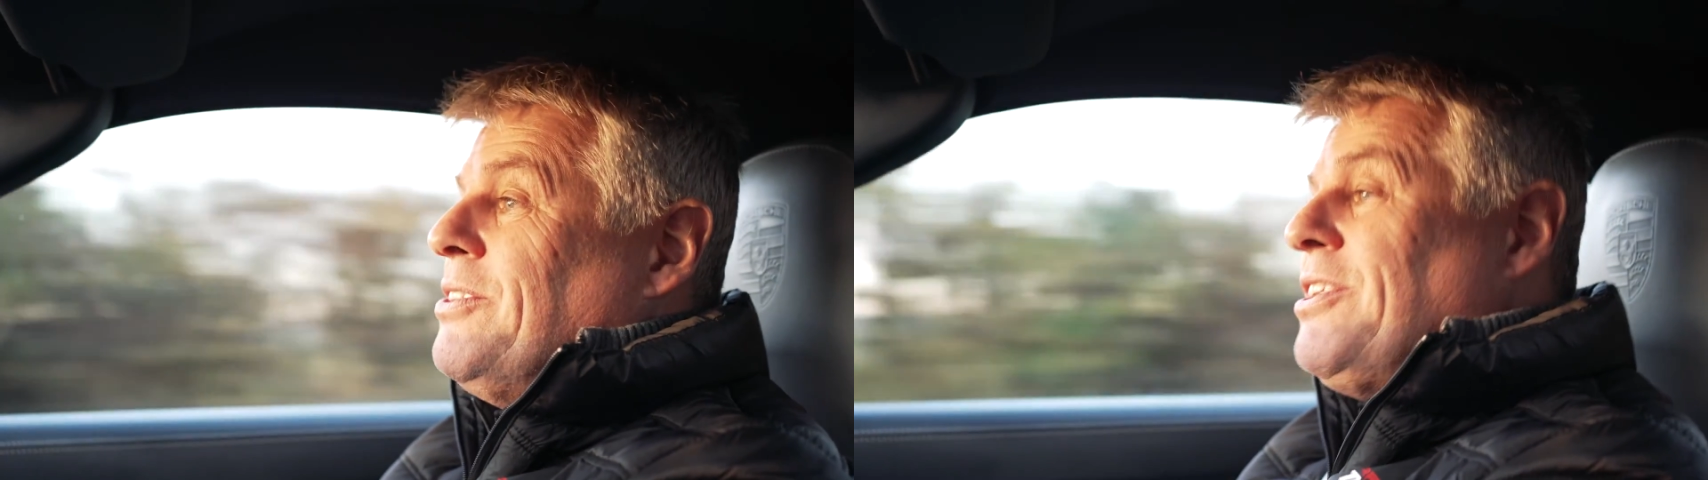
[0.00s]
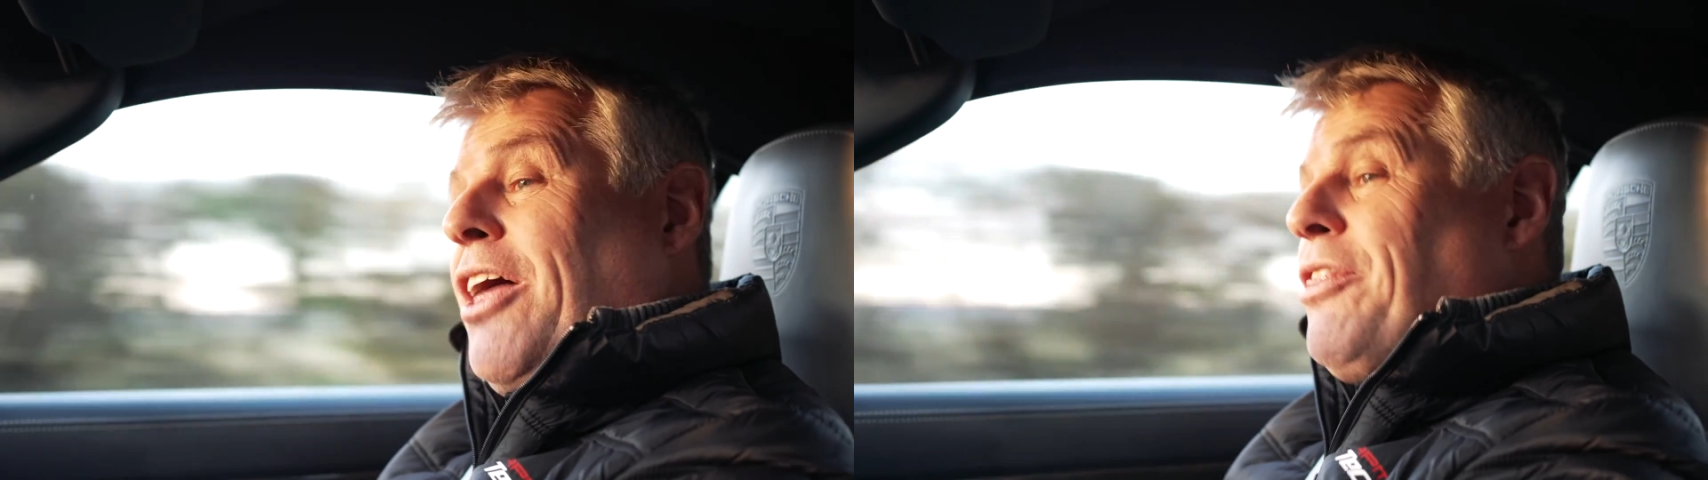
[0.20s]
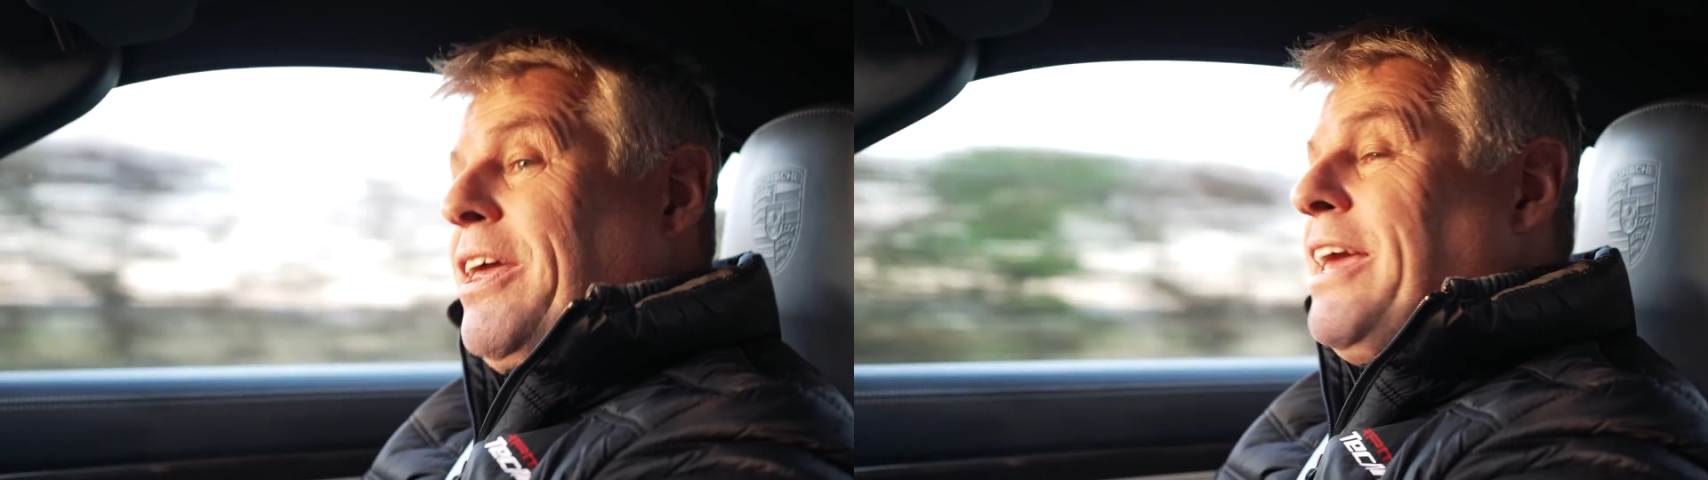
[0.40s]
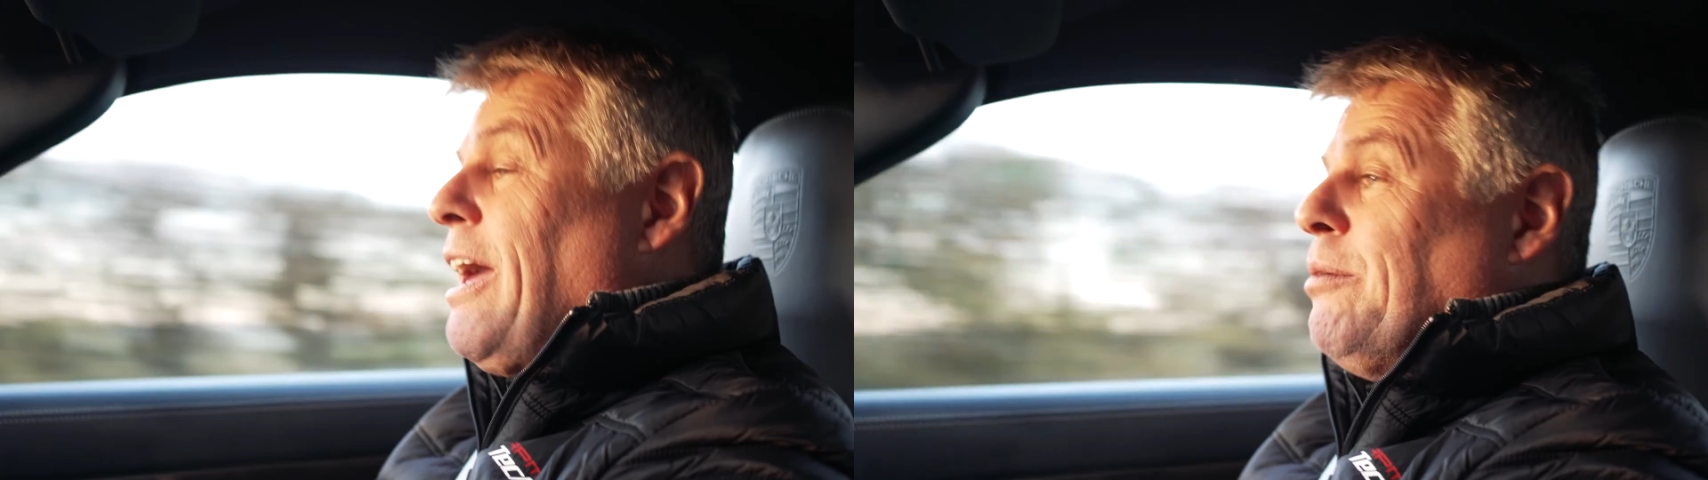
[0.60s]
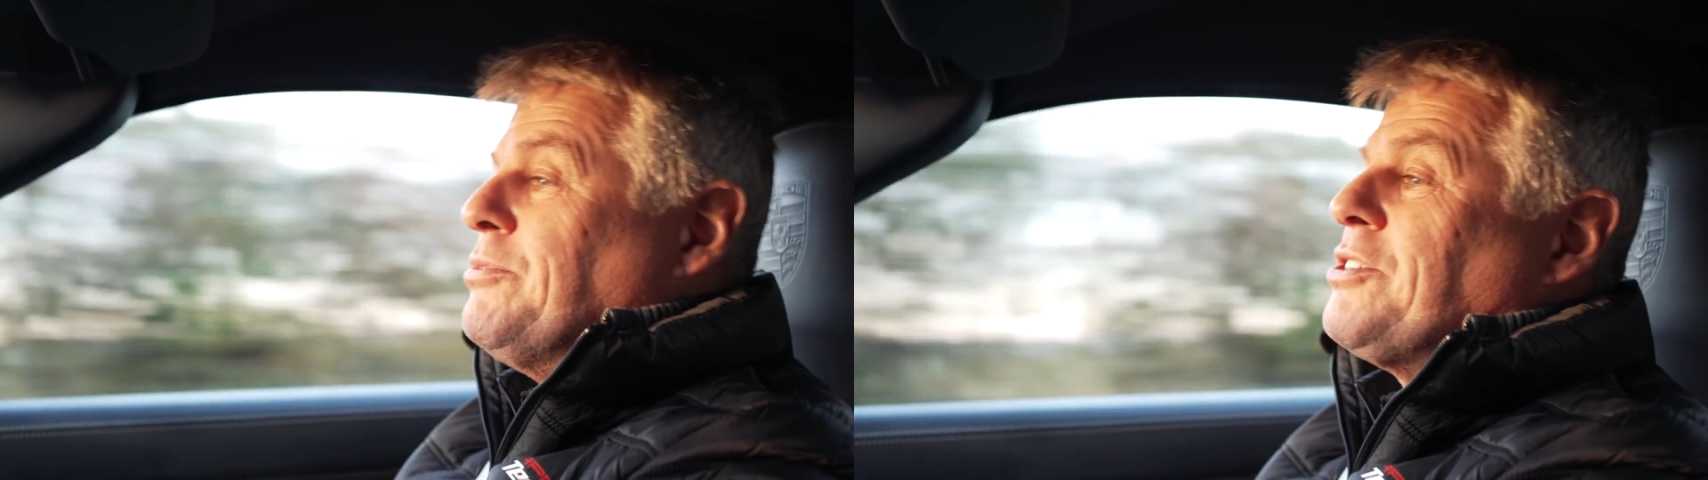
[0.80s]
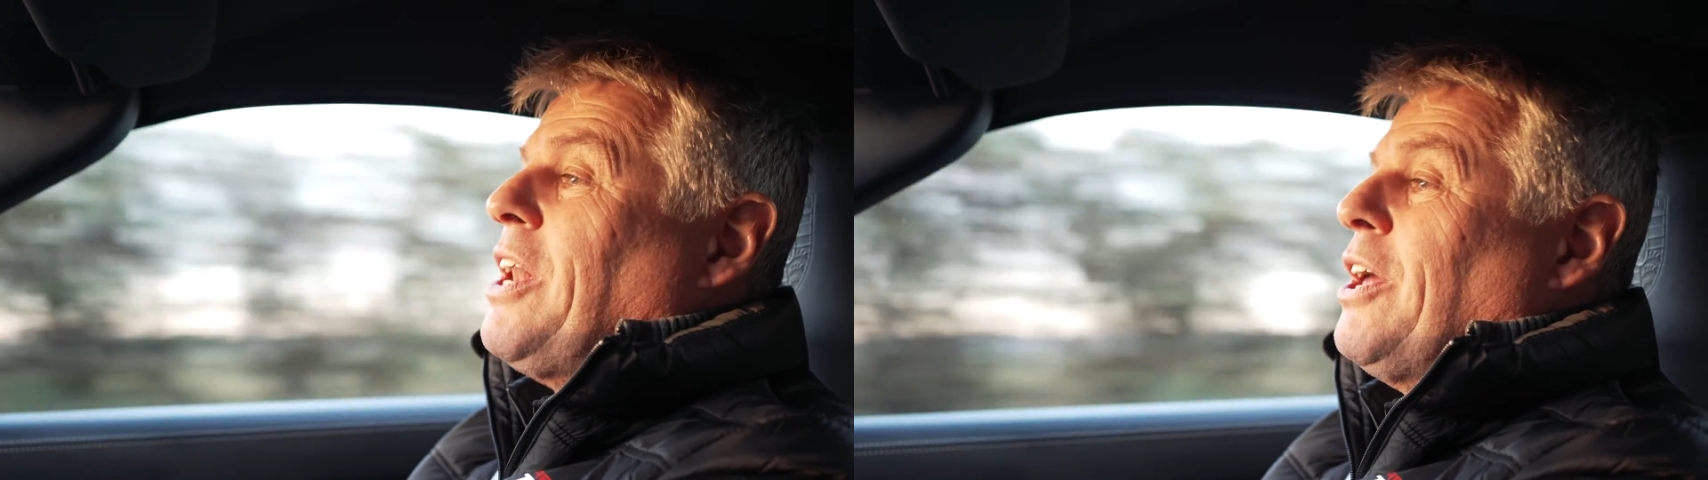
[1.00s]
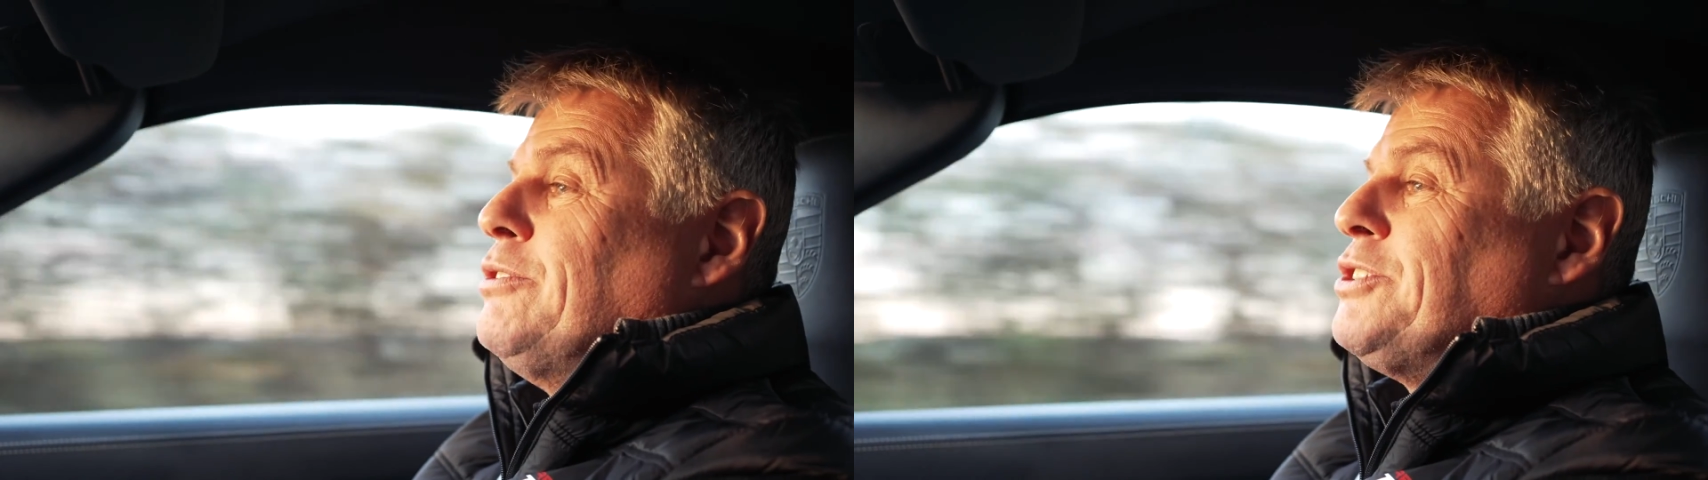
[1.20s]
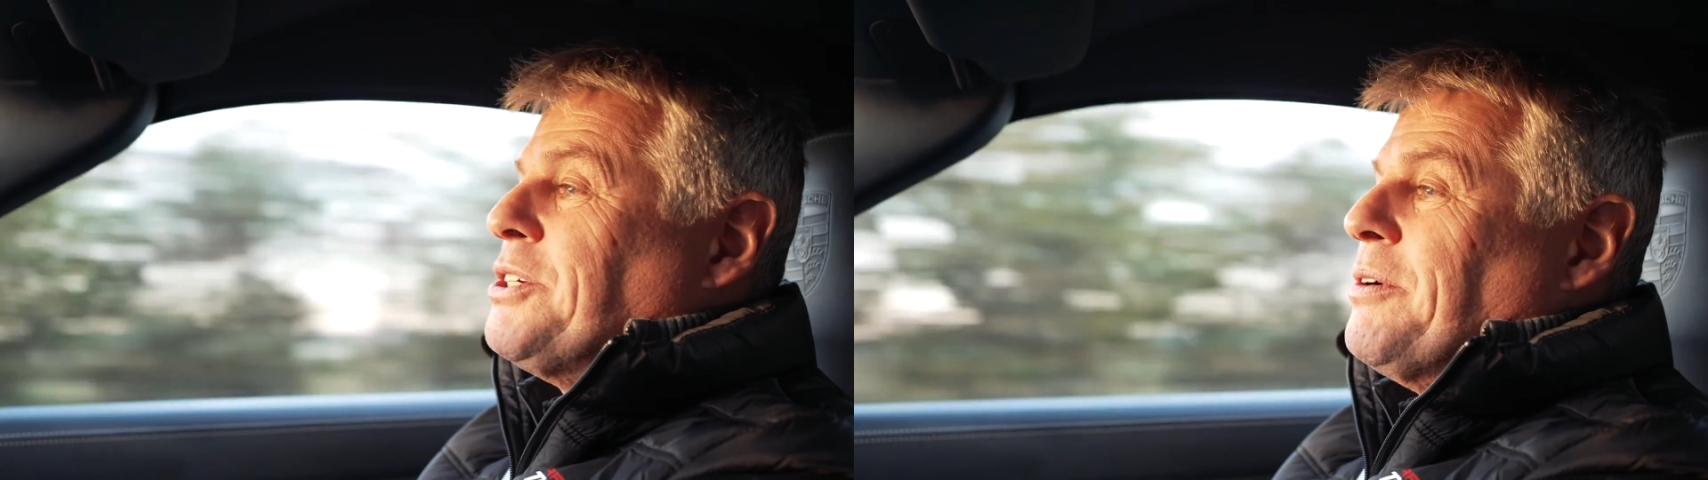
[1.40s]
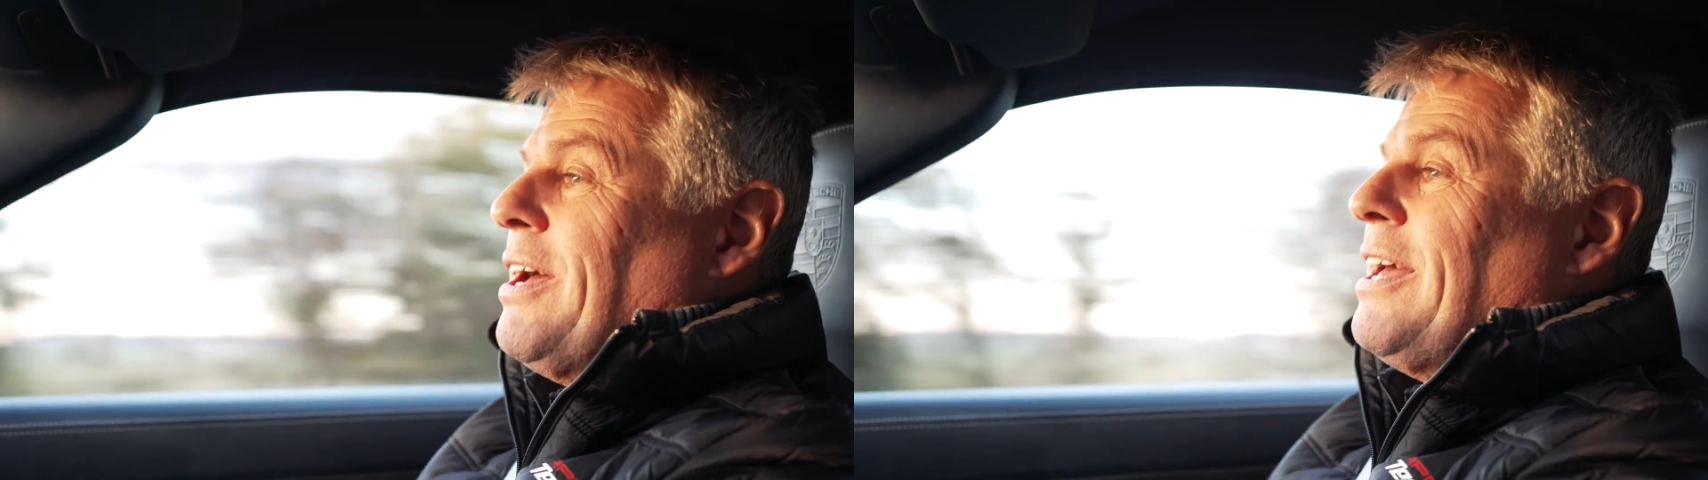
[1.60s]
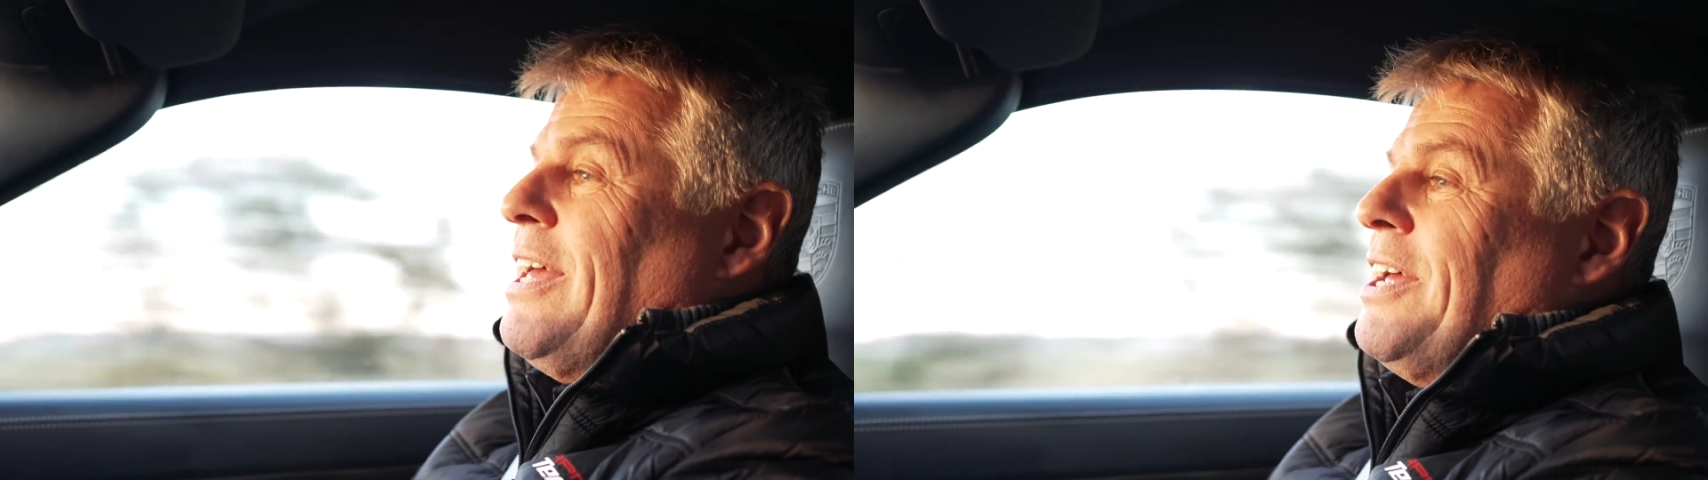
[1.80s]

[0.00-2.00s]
Nothing comes close to a